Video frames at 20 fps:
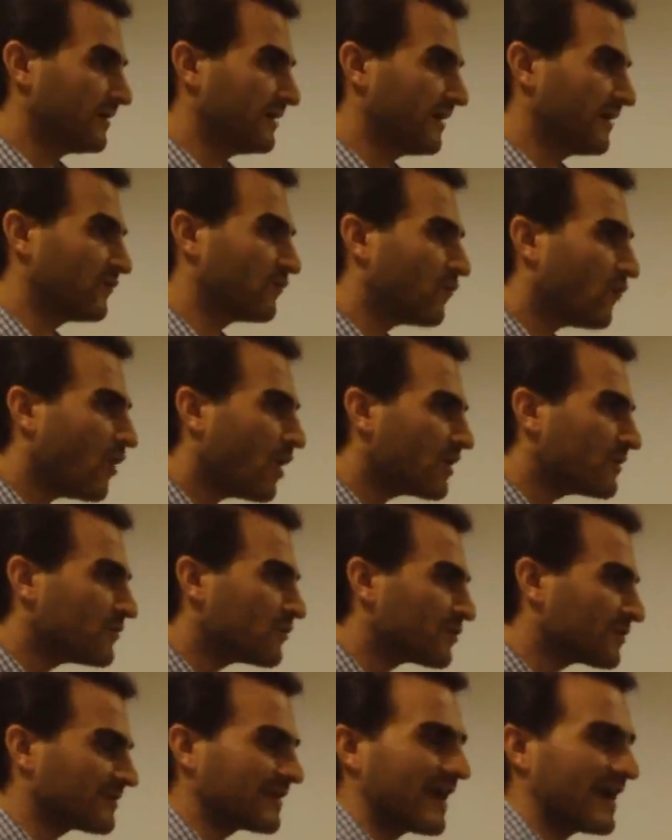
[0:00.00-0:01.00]
And one
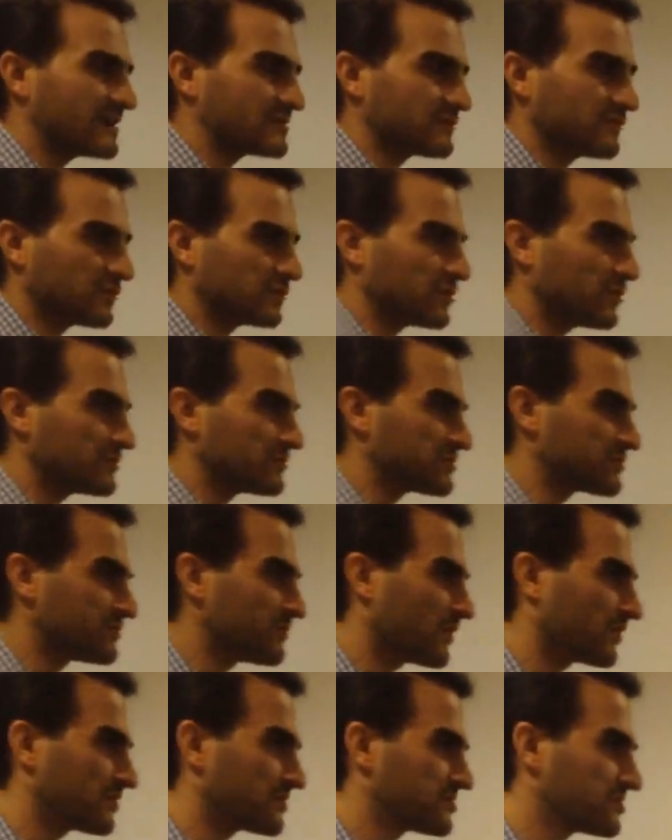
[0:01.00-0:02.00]
more task for those
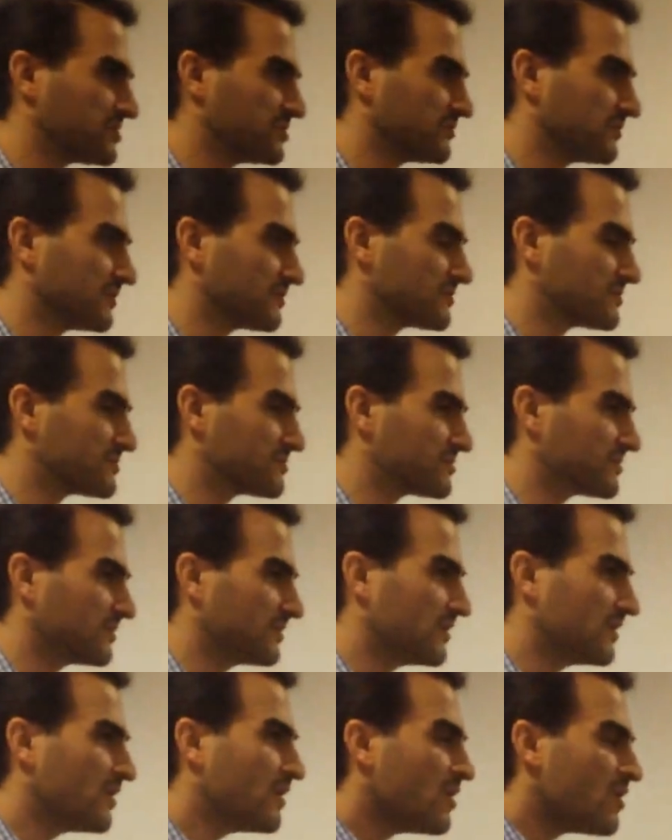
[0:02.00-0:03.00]
smarter students.
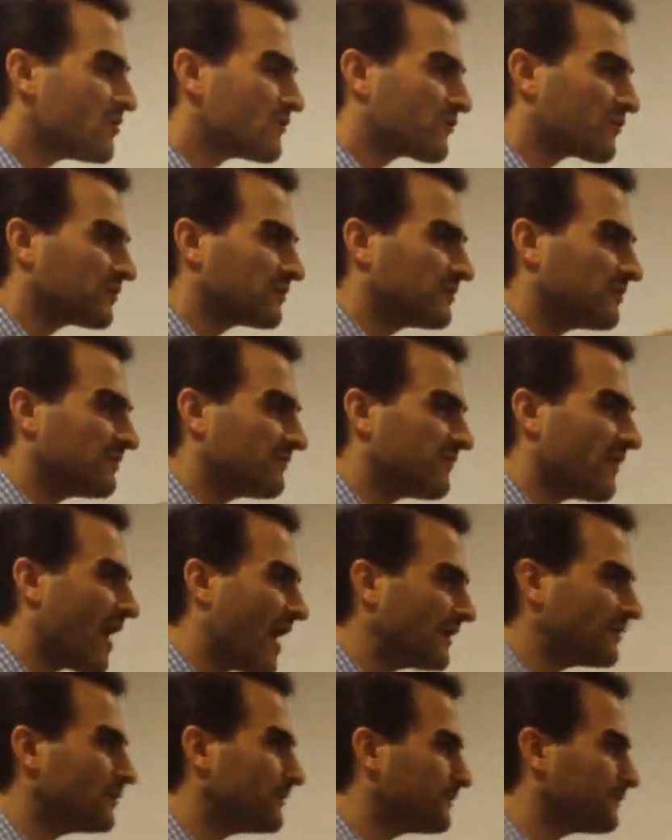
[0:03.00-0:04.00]
For
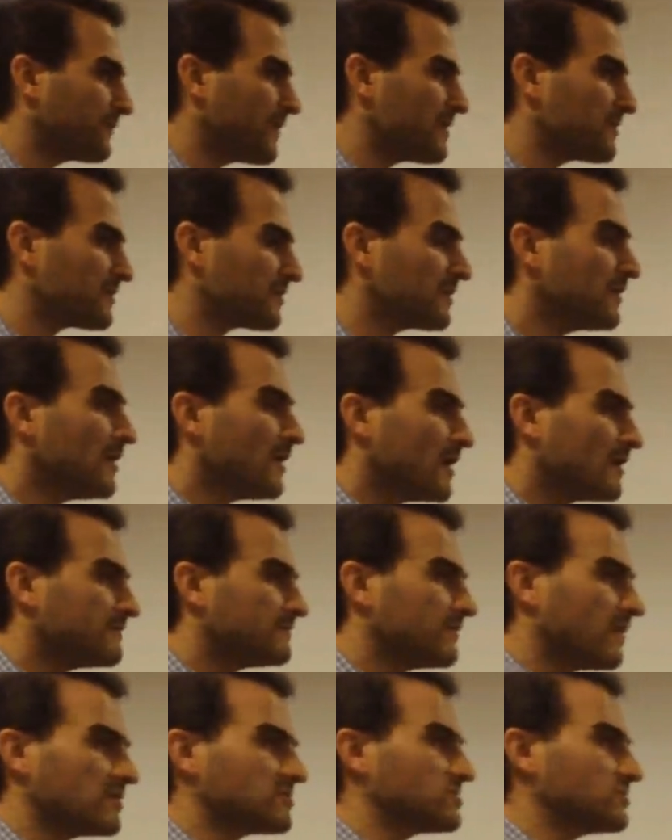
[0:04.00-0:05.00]
divide operator
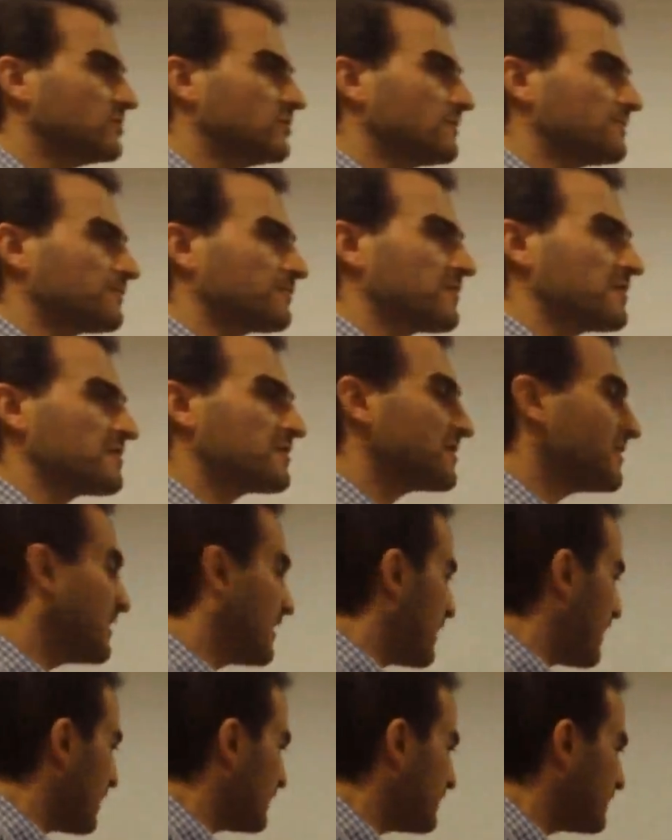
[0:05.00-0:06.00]
and modulo operator,
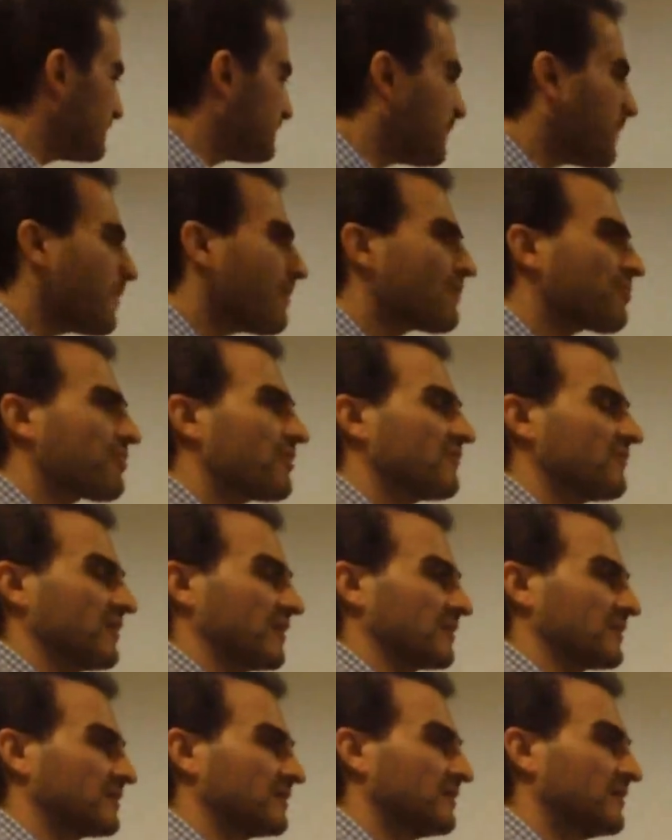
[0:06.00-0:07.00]
I need both of it.
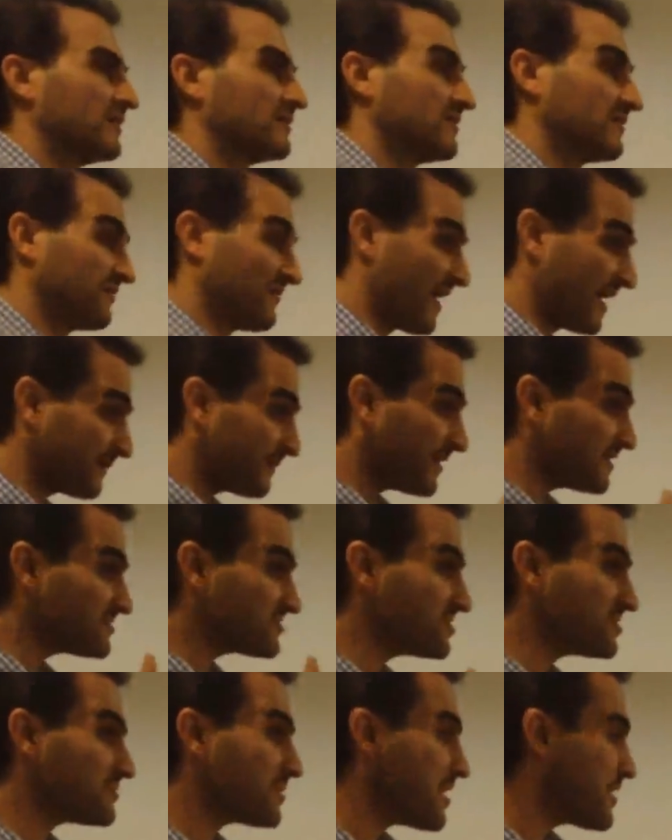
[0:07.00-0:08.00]
Divide by
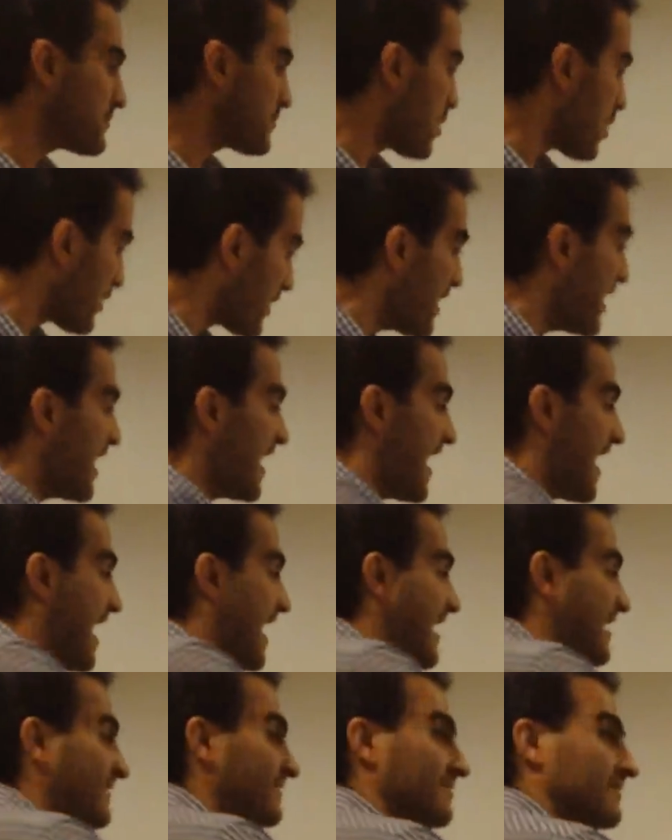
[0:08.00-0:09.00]
zero error
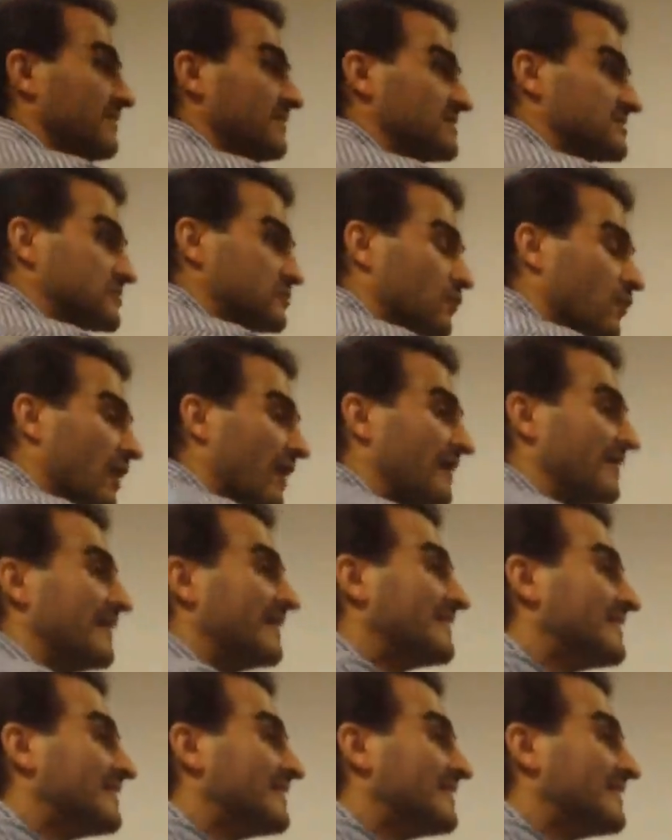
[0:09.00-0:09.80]
and this one.